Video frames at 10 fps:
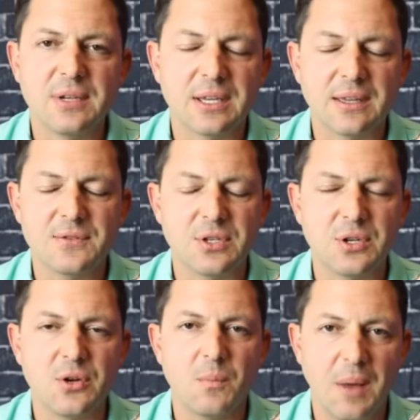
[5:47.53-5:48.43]
It gives
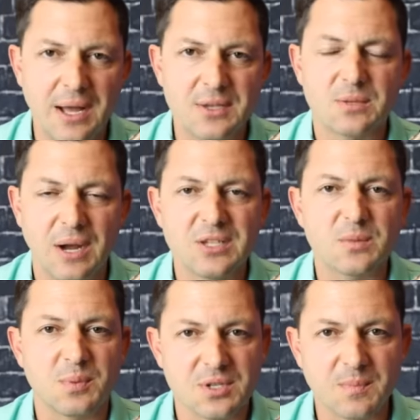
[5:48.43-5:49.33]
you much
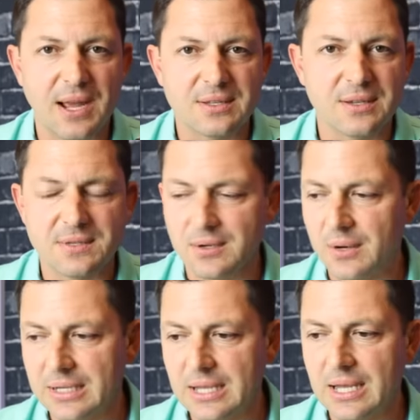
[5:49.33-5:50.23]
much perspective. So
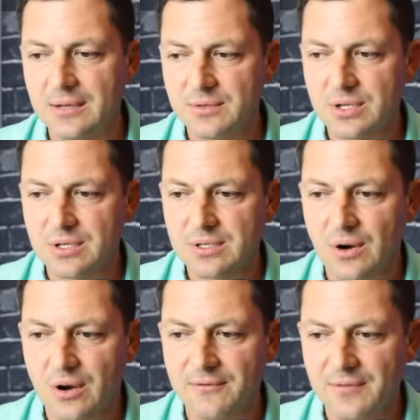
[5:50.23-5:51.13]
again, just
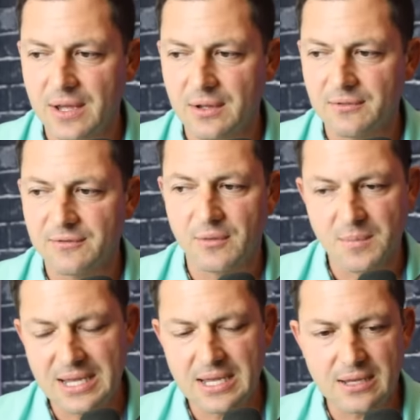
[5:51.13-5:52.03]
heartfelt for
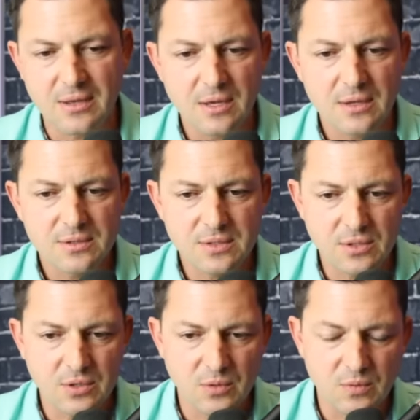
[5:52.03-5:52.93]
me
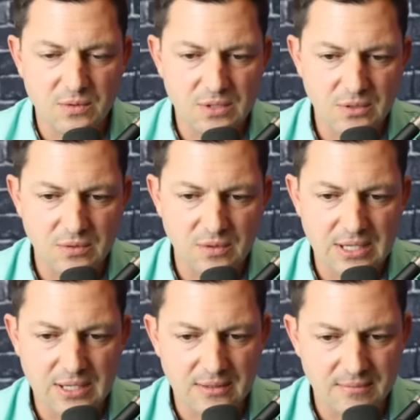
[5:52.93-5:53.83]
to to
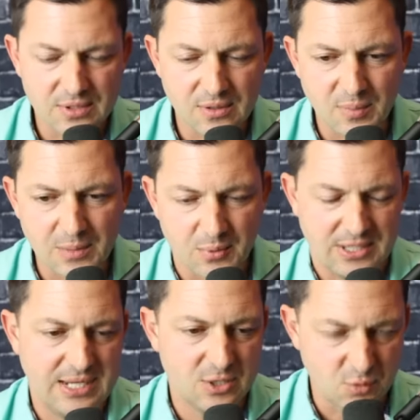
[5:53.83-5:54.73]
the to the people
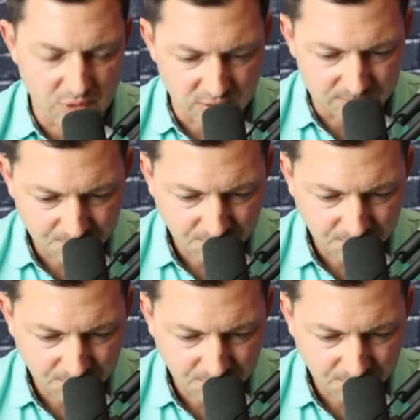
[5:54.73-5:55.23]
in Israel